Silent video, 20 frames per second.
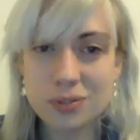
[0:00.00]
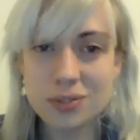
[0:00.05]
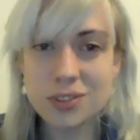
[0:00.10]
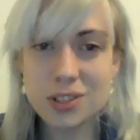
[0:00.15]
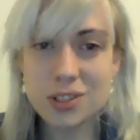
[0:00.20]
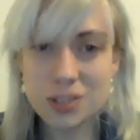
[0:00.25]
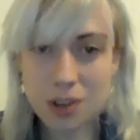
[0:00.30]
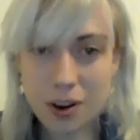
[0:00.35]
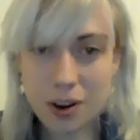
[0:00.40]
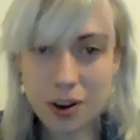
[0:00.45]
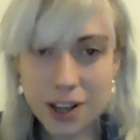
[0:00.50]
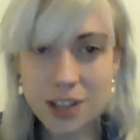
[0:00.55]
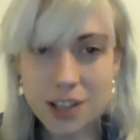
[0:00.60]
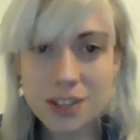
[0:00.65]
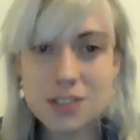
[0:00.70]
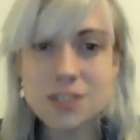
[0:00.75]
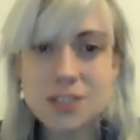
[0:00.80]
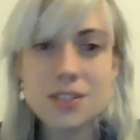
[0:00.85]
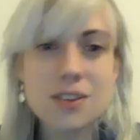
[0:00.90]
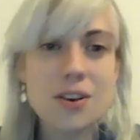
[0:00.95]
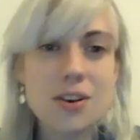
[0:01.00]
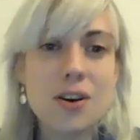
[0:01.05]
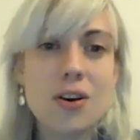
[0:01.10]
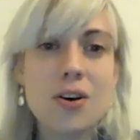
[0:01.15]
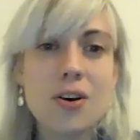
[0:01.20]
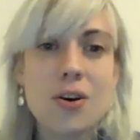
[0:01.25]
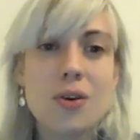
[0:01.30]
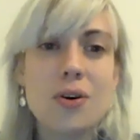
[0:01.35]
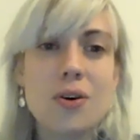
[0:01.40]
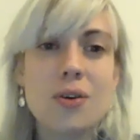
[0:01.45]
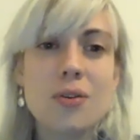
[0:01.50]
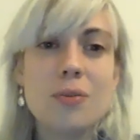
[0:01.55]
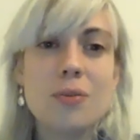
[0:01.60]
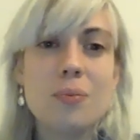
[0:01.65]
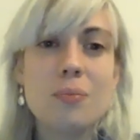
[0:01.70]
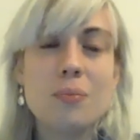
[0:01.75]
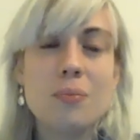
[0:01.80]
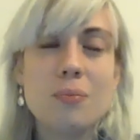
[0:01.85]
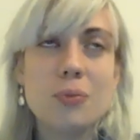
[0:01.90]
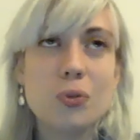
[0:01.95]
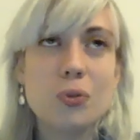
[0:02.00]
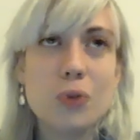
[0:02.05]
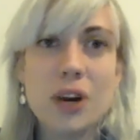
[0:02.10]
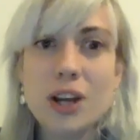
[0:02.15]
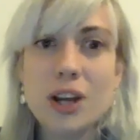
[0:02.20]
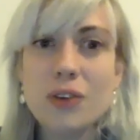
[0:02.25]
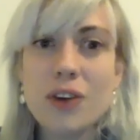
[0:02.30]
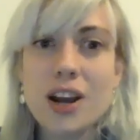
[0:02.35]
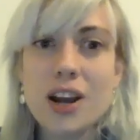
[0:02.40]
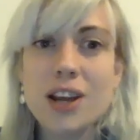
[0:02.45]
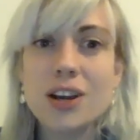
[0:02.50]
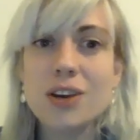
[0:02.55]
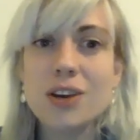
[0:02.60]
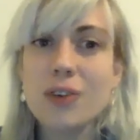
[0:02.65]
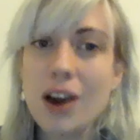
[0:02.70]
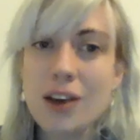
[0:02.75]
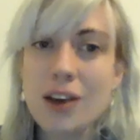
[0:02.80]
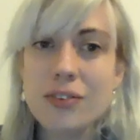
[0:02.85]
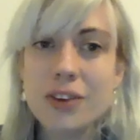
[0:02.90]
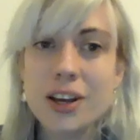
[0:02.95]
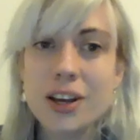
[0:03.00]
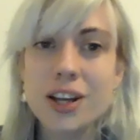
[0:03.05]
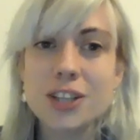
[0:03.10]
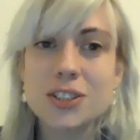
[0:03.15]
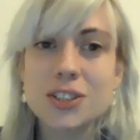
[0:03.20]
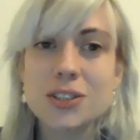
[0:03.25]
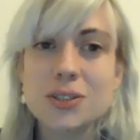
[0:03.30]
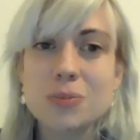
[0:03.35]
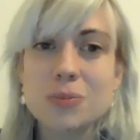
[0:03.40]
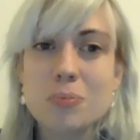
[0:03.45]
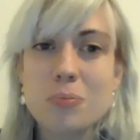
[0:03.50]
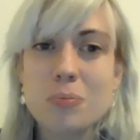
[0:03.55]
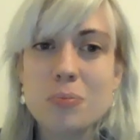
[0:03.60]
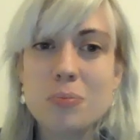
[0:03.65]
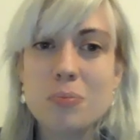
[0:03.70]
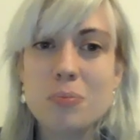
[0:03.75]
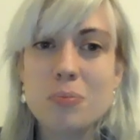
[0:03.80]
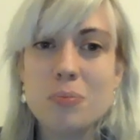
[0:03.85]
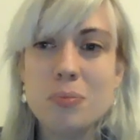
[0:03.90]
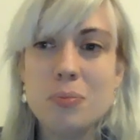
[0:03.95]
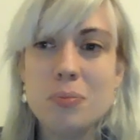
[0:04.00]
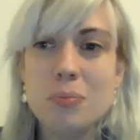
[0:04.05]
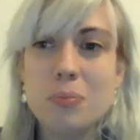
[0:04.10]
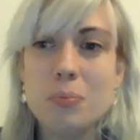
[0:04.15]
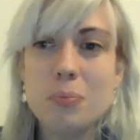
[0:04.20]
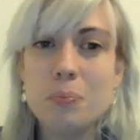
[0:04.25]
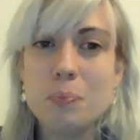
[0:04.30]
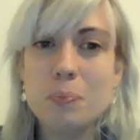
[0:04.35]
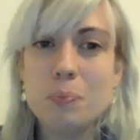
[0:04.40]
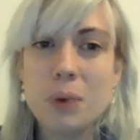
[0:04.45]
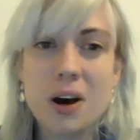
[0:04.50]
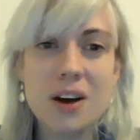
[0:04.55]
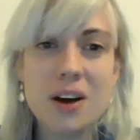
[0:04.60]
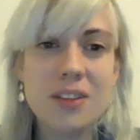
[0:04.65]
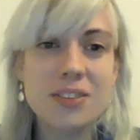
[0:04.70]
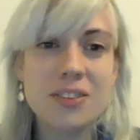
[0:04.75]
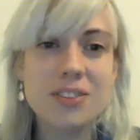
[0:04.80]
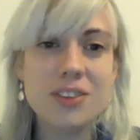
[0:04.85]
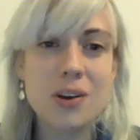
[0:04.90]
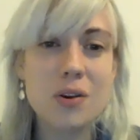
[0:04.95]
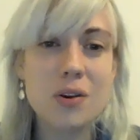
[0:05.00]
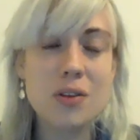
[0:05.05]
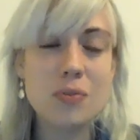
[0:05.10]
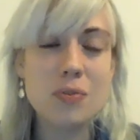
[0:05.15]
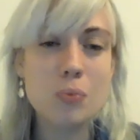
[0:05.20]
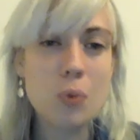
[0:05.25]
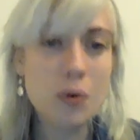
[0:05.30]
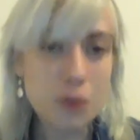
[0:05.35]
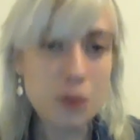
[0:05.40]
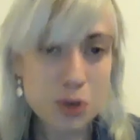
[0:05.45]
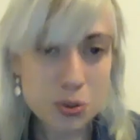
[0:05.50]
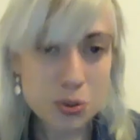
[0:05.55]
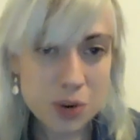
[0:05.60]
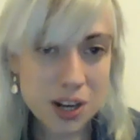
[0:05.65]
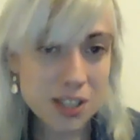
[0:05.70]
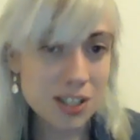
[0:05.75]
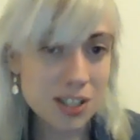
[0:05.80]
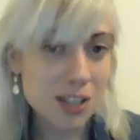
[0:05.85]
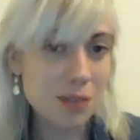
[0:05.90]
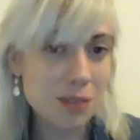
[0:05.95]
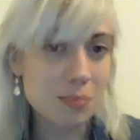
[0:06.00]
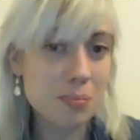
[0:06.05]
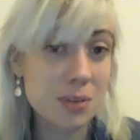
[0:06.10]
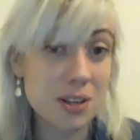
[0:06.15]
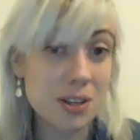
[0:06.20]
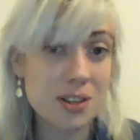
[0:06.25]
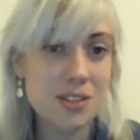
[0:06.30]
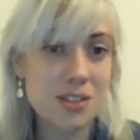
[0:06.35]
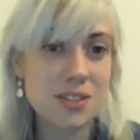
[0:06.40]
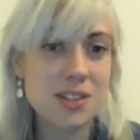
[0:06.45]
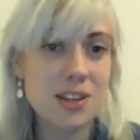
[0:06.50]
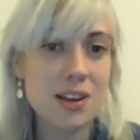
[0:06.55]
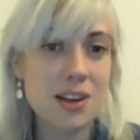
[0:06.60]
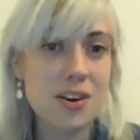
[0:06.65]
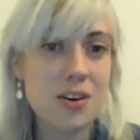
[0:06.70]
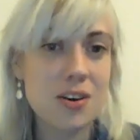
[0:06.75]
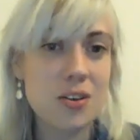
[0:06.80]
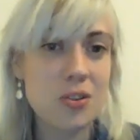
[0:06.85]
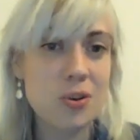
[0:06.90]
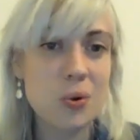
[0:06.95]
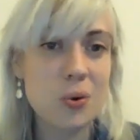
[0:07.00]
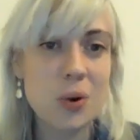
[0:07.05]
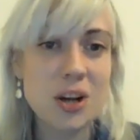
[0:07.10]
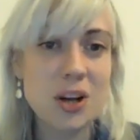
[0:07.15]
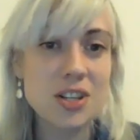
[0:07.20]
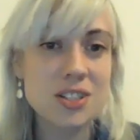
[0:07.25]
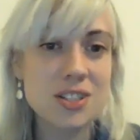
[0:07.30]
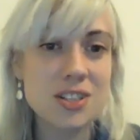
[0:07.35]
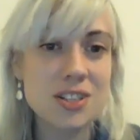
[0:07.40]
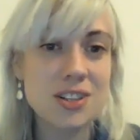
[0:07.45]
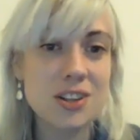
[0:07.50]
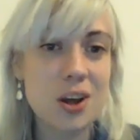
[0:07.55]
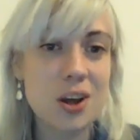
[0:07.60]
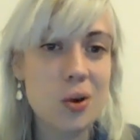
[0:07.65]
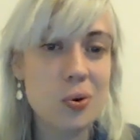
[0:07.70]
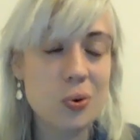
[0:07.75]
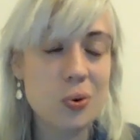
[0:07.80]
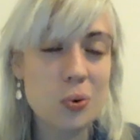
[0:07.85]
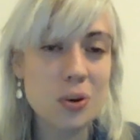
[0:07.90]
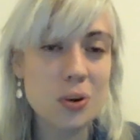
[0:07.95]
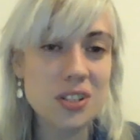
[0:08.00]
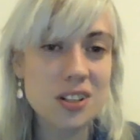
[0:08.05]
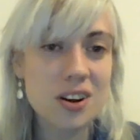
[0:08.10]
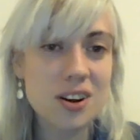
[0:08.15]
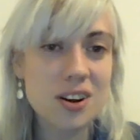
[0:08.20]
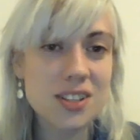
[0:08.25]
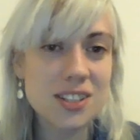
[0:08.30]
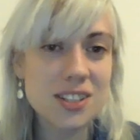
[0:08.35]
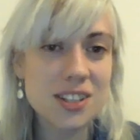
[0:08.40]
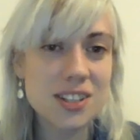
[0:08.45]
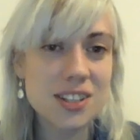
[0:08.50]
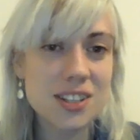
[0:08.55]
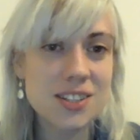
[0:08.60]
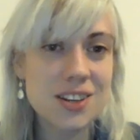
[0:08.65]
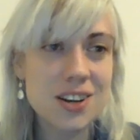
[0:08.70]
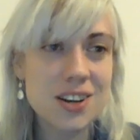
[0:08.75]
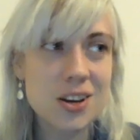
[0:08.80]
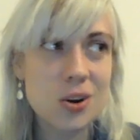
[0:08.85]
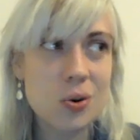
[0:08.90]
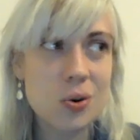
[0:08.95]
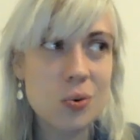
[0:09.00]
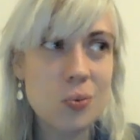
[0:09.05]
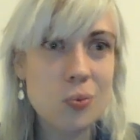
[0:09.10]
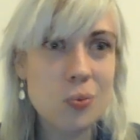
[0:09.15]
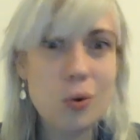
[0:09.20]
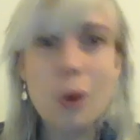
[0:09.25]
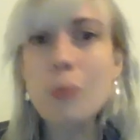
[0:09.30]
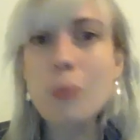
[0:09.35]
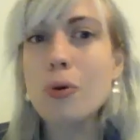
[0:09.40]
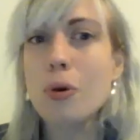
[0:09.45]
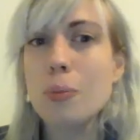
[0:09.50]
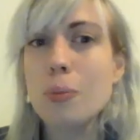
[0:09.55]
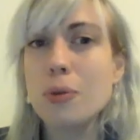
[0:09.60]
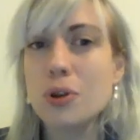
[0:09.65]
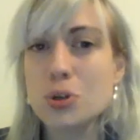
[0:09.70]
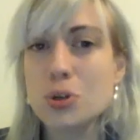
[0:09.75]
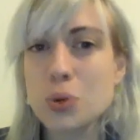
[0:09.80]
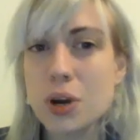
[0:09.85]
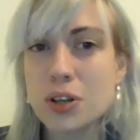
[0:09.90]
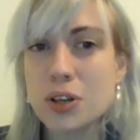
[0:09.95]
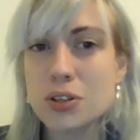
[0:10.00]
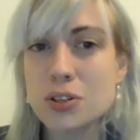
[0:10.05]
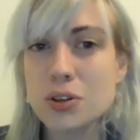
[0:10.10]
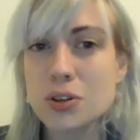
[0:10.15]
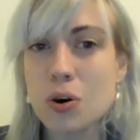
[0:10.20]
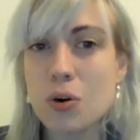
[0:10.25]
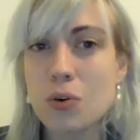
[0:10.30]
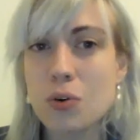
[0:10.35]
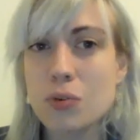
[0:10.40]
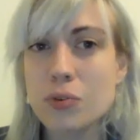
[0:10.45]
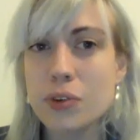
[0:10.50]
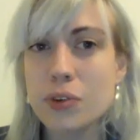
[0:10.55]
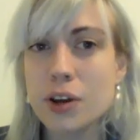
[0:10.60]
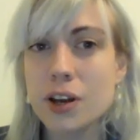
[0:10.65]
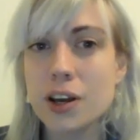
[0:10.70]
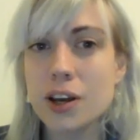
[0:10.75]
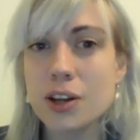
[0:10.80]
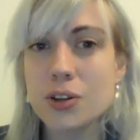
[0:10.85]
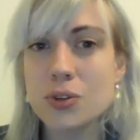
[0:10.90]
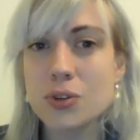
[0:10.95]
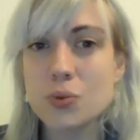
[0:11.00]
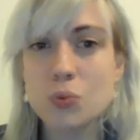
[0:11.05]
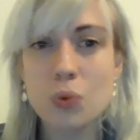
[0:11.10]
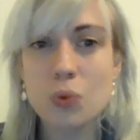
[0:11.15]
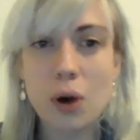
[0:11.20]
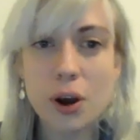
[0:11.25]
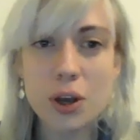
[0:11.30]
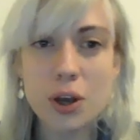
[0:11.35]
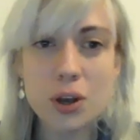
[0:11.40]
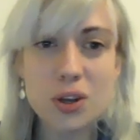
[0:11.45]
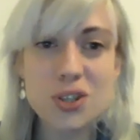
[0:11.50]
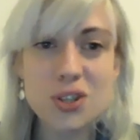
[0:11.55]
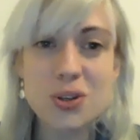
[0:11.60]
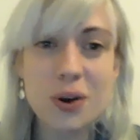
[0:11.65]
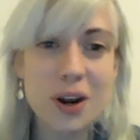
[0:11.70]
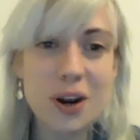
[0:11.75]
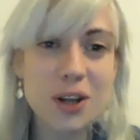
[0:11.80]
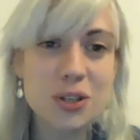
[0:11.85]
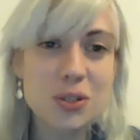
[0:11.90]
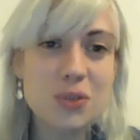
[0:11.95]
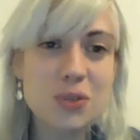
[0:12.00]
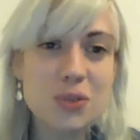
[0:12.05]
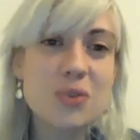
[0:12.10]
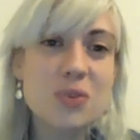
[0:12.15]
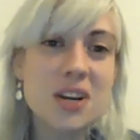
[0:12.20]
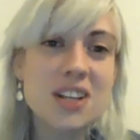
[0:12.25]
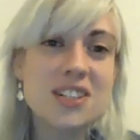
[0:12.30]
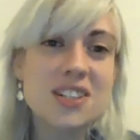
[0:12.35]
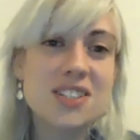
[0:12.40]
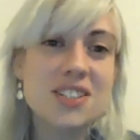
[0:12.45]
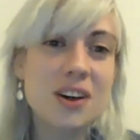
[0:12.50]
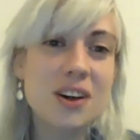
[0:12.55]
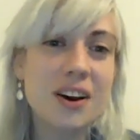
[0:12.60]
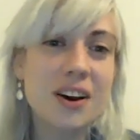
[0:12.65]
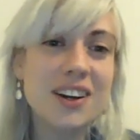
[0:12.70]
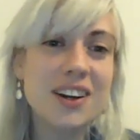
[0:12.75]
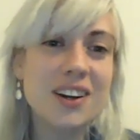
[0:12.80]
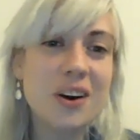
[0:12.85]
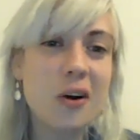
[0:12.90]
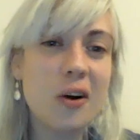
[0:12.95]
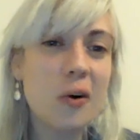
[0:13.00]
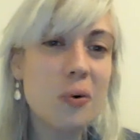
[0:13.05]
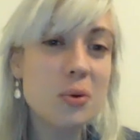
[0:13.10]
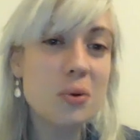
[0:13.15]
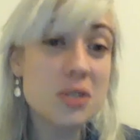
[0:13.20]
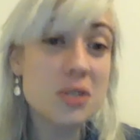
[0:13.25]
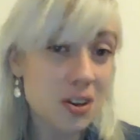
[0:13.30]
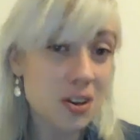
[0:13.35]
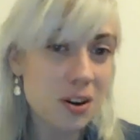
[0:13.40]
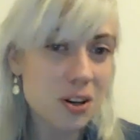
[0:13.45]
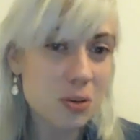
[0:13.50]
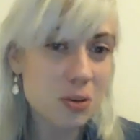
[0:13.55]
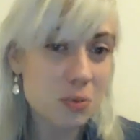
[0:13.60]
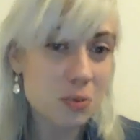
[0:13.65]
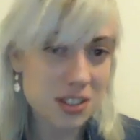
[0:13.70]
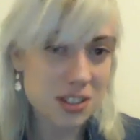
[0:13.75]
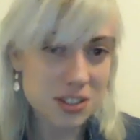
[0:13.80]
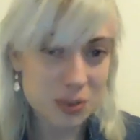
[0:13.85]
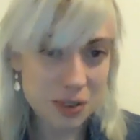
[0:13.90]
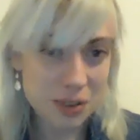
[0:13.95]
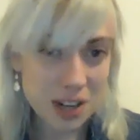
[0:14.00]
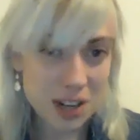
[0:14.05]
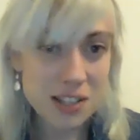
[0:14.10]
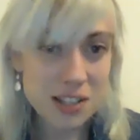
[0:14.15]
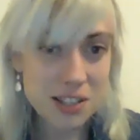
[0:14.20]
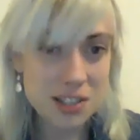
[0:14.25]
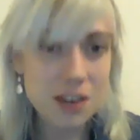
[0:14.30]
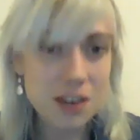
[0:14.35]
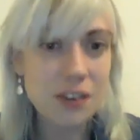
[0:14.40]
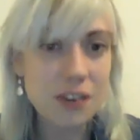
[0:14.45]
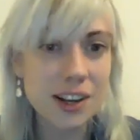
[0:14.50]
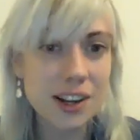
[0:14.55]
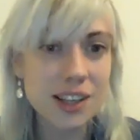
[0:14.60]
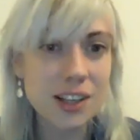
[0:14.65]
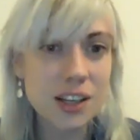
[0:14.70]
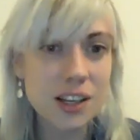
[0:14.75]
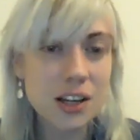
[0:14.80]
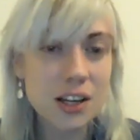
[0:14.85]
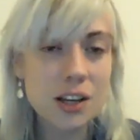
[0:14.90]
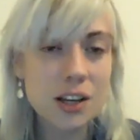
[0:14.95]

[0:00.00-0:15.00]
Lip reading: designs are really great graphics, but they're even more frustrating because the question that I would always ask is, what problem are you trying to solve? And why are you trying to redesign a whole site when it's not necessary?